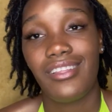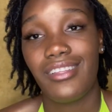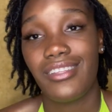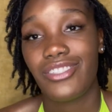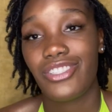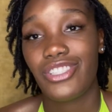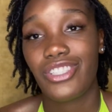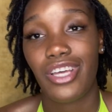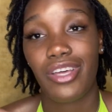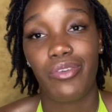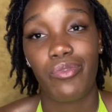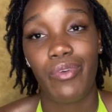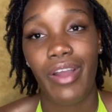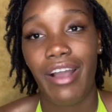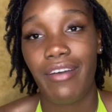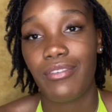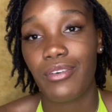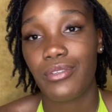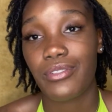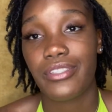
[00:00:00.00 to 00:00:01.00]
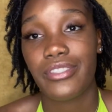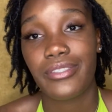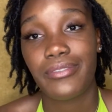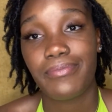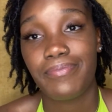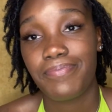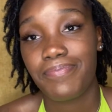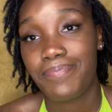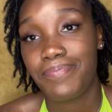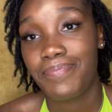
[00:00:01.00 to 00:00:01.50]
just
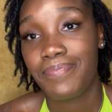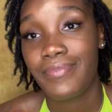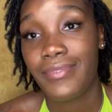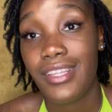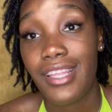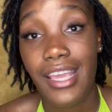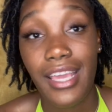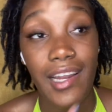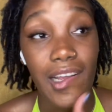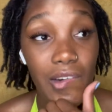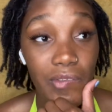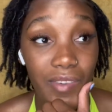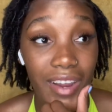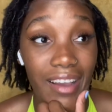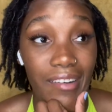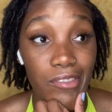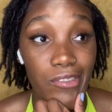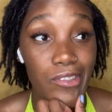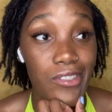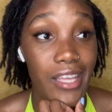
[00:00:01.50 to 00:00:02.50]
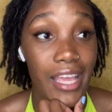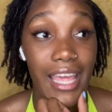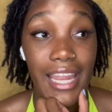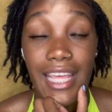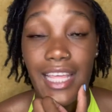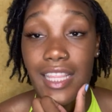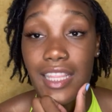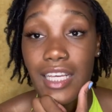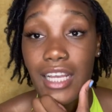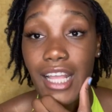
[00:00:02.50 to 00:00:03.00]
unraveled. It unraveled,
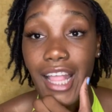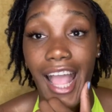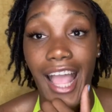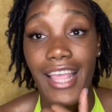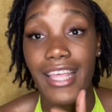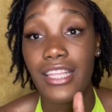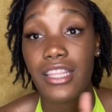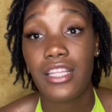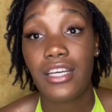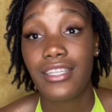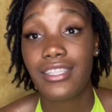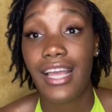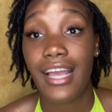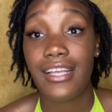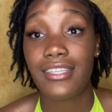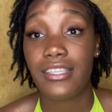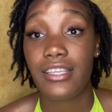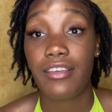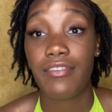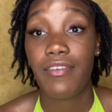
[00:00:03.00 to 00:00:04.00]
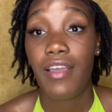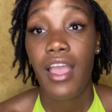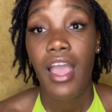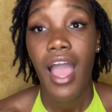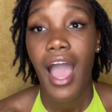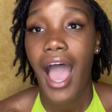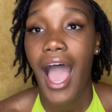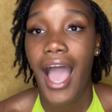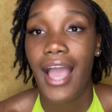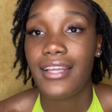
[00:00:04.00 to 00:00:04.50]
and it looked as if
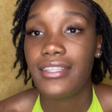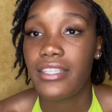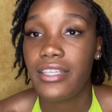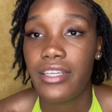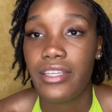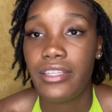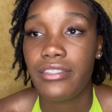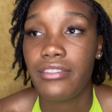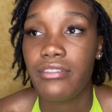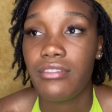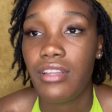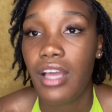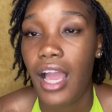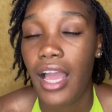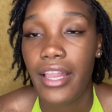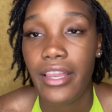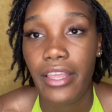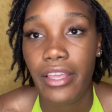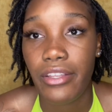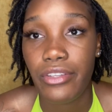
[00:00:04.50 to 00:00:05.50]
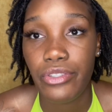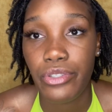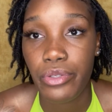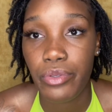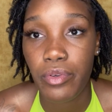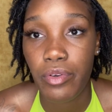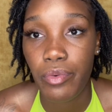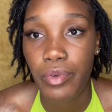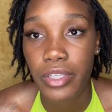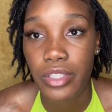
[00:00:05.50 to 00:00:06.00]
I didn't do
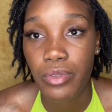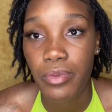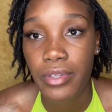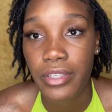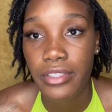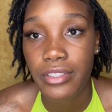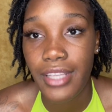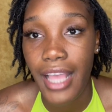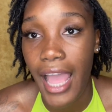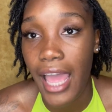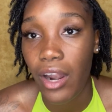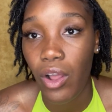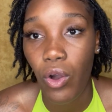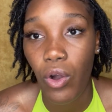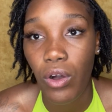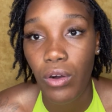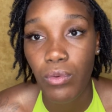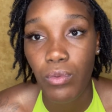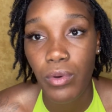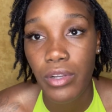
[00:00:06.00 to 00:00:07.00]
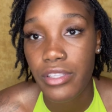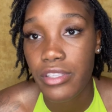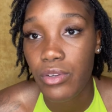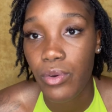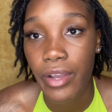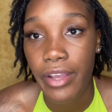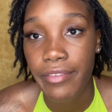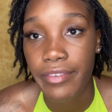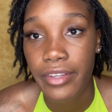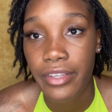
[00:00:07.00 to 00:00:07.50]
a retwist at all
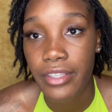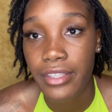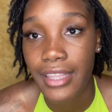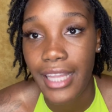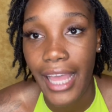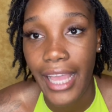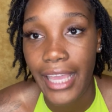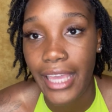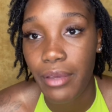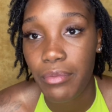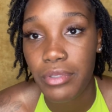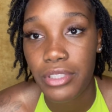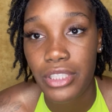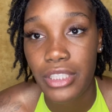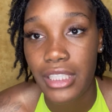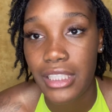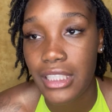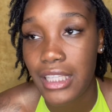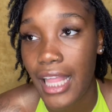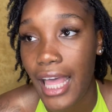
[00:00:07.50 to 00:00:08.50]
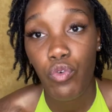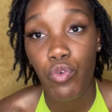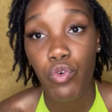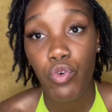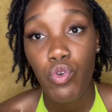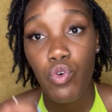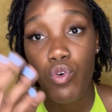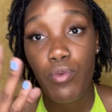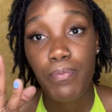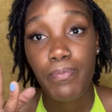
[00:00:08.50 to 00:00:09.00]
whatsoever. Like, it was just like
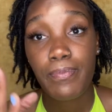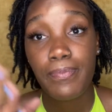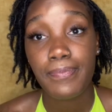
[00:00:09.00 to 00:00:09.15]
whoop.